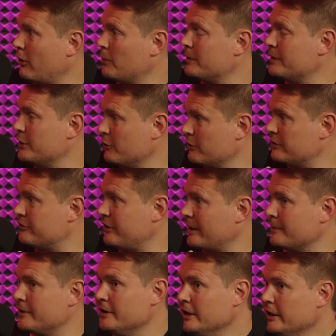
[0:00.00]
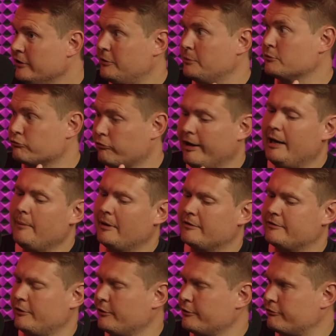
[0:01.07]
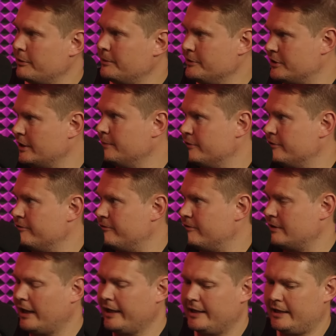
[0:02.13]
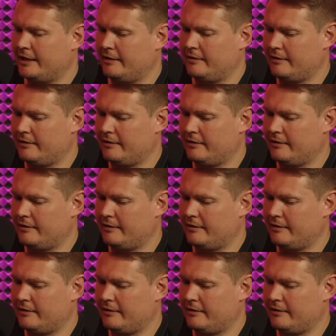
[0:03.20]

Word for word: on in another segment. So it was really well thought through in terms of like